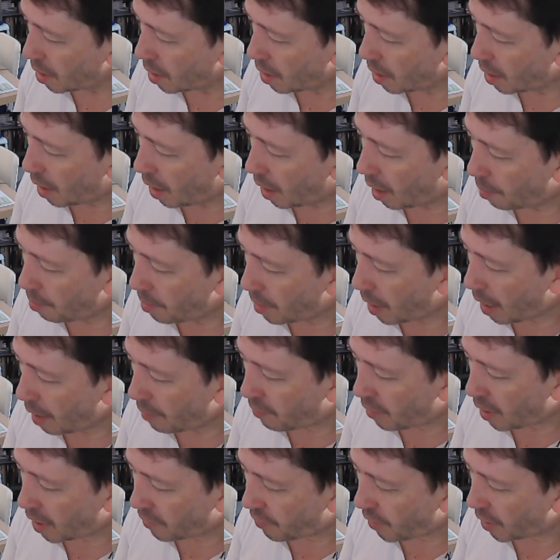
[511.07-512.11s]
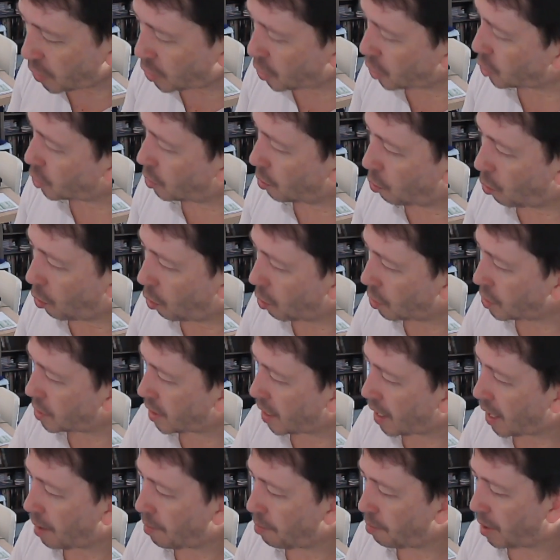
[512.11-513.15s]
Adventures, rewards,
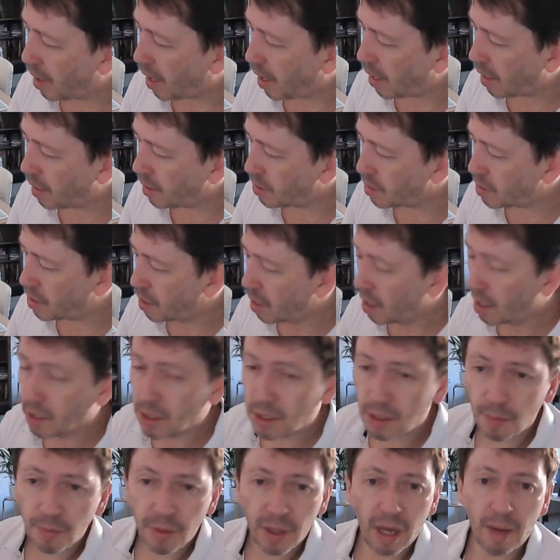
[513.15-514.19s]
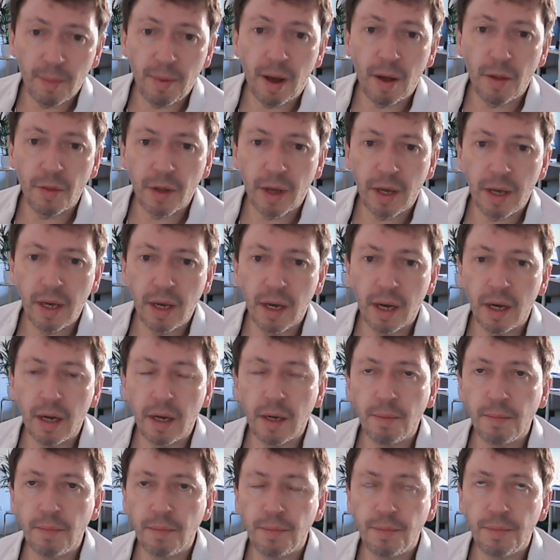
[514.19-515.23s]
campaigns, something about
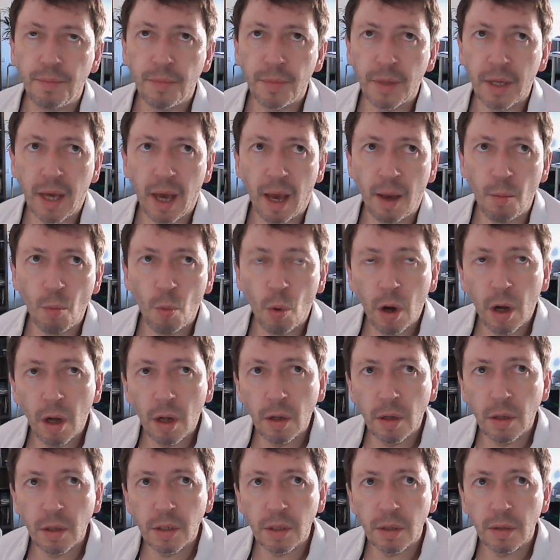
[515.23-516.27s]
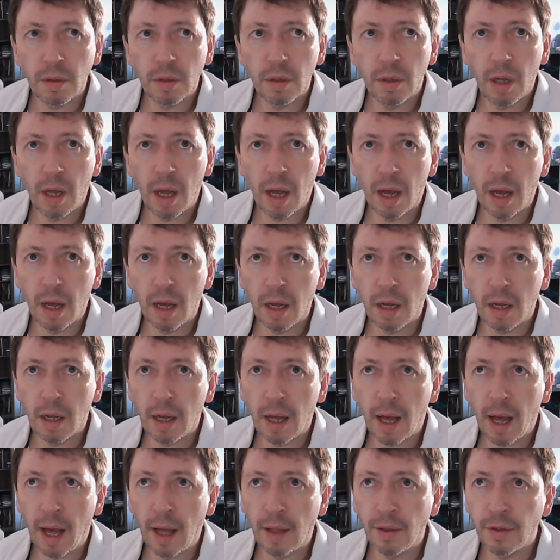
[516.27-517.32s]
the game world
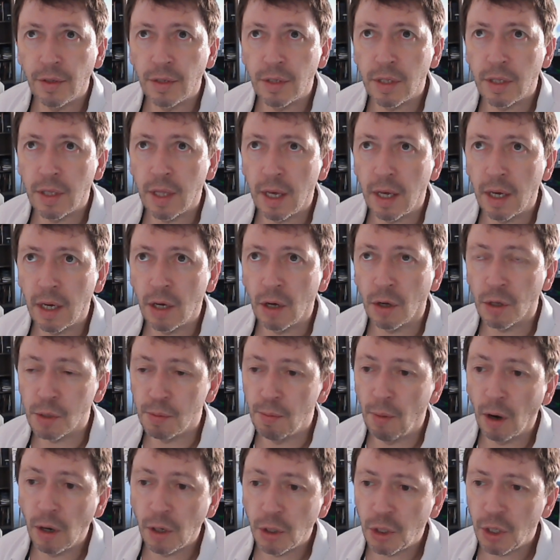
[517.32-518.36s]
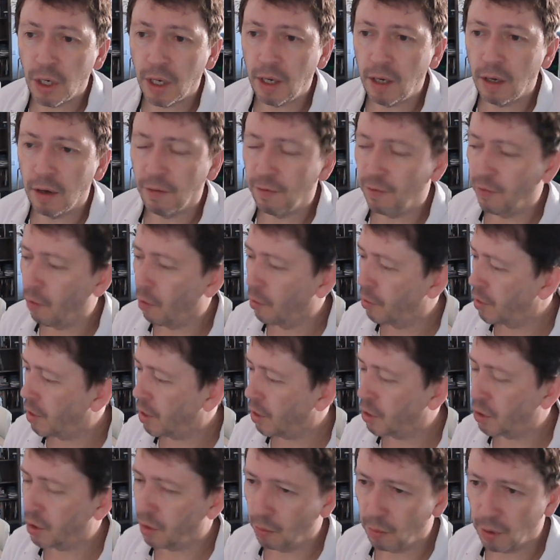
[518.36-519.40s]
and the cosmology of 4th
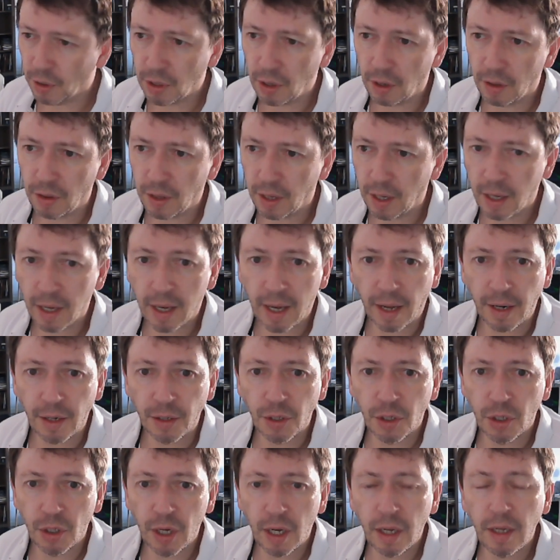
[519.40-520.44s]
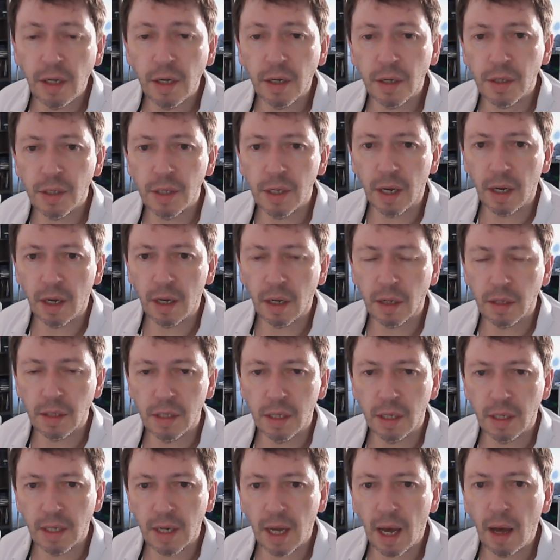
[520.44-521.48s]
edition, which I think again is genius. It cuts
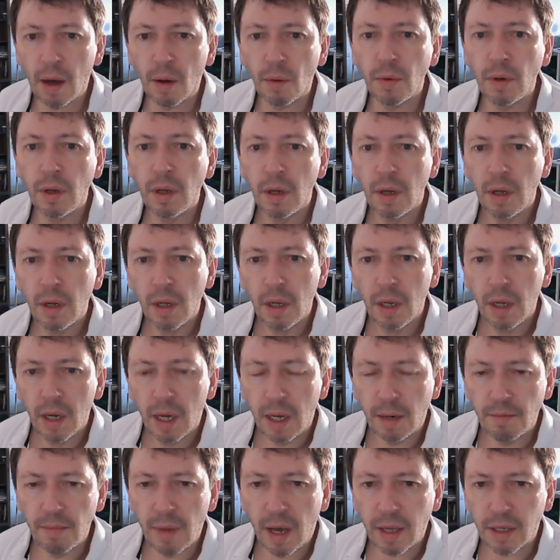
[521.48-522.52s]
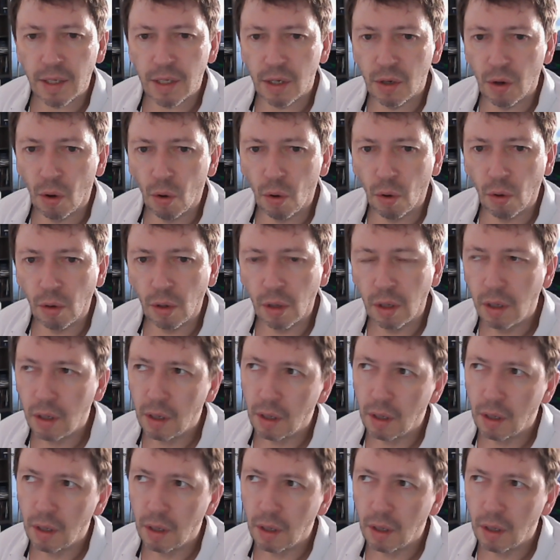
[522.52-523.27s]
it down, it makes it all